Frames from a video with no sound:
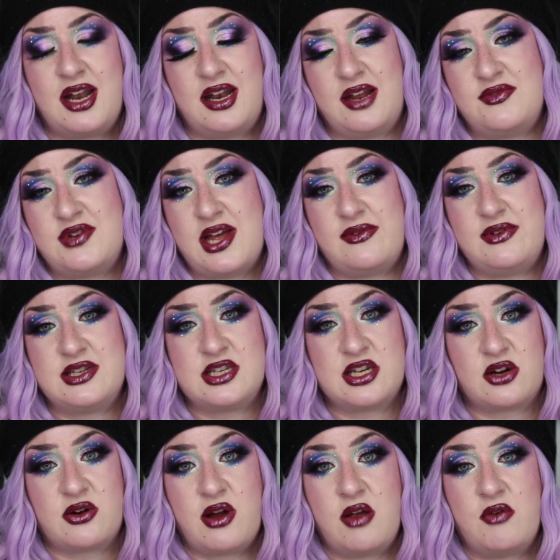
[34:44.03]
I'd love to have you
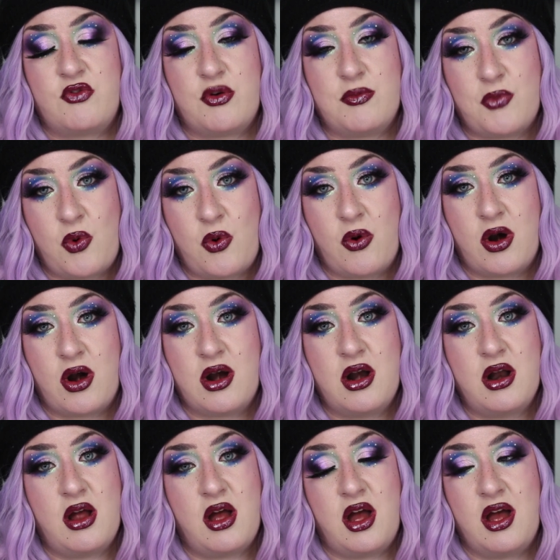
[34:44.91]
stick around for
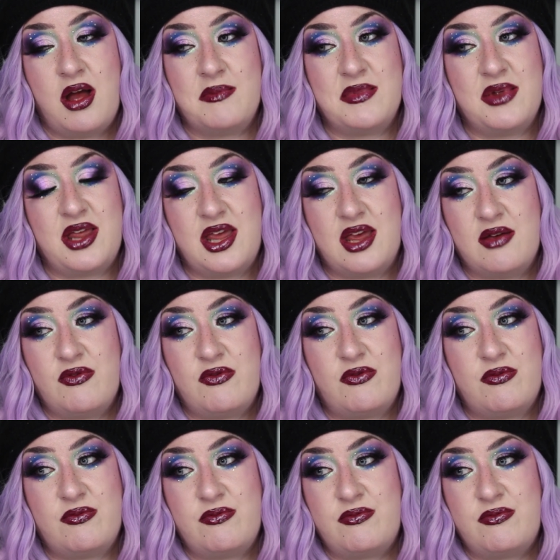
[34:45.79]
more, if